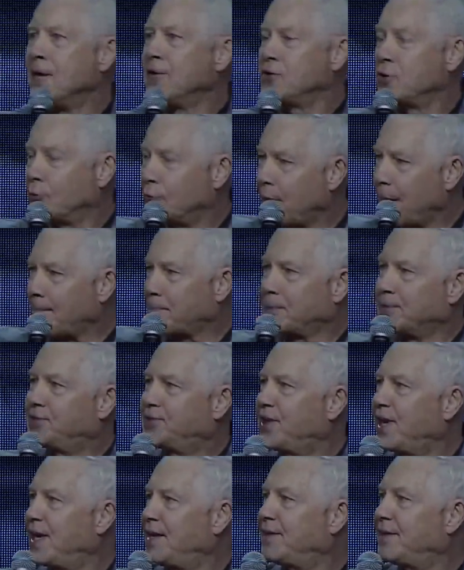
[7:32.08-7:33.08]
to
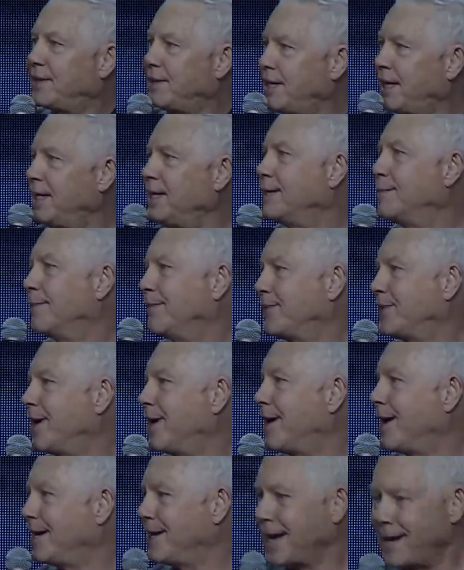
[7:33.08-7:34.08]
represent the kingdom of
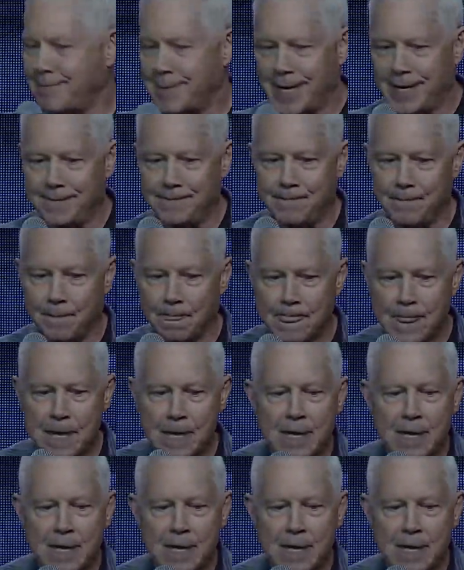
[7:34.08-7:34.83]
God. Amen?